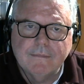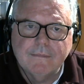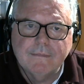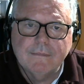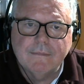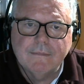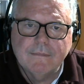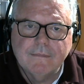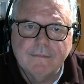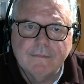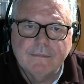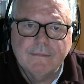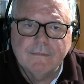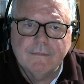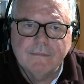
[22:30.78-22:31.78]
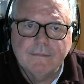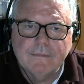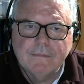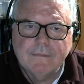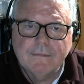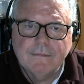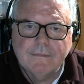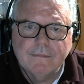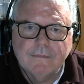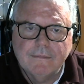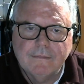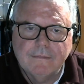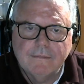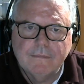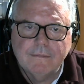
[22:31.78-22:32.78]

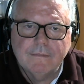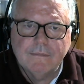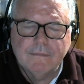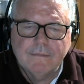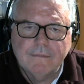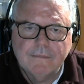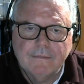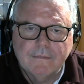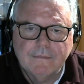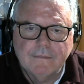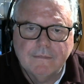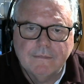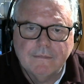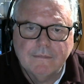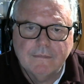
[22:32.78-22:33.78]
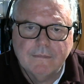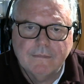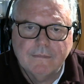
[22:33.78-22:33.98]
(not speaking)